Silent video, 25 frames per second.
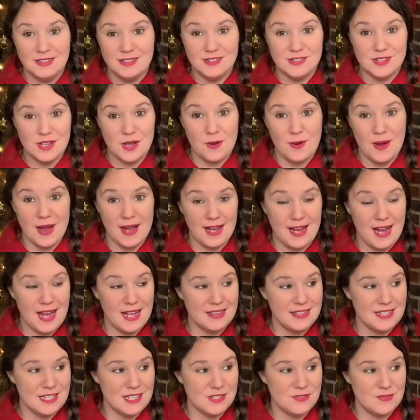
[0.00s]
So I
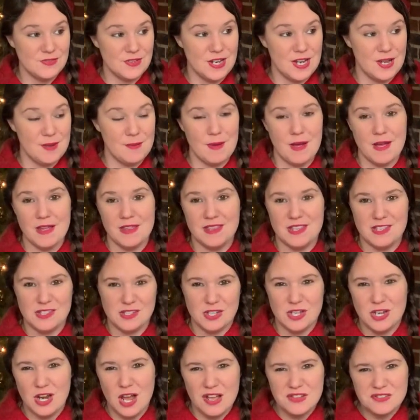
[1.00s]
got this for him. This
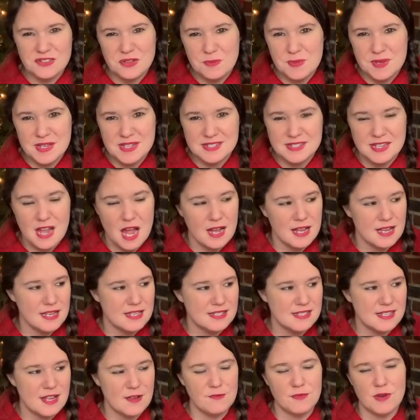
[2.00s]
could also be a
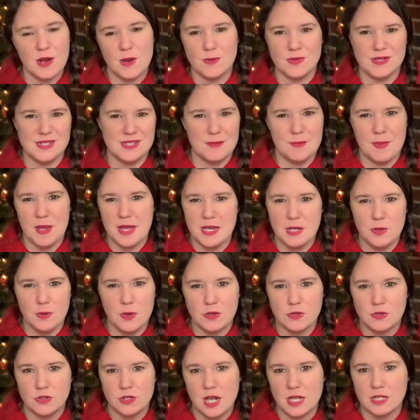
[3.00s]
stocking stuffer. I was debating
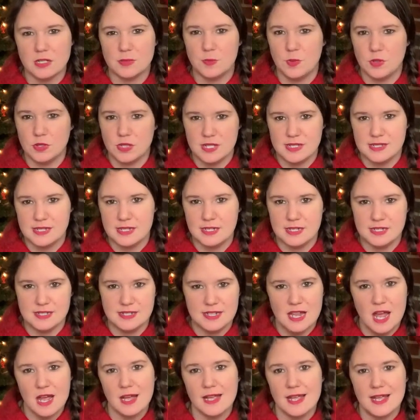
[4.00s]
whether or not to put this in his
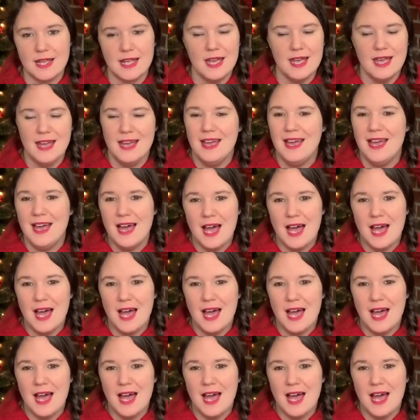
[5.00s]
stocking.